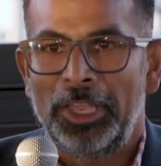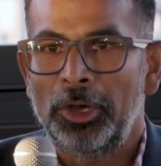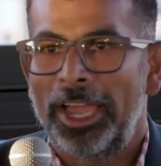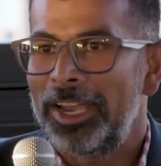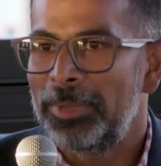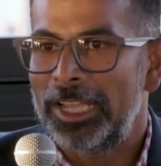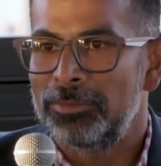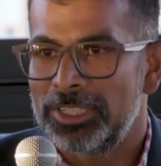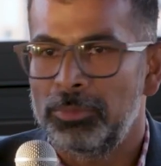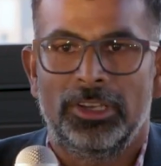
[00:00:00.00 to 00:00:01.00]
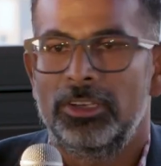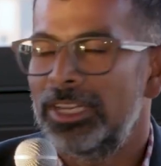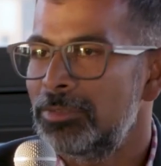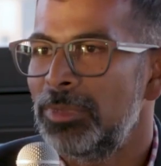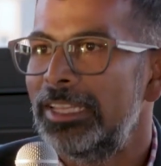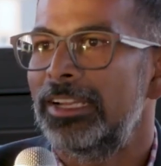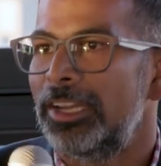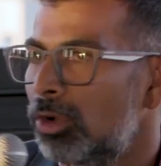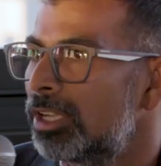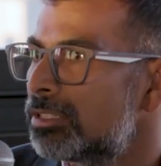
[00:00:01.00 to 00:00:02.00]
had become simple. Doesn't mean
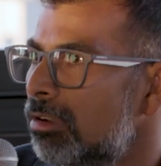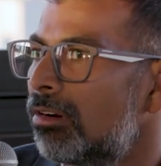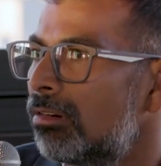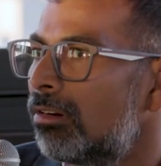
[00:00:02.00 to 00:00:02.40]
that, it's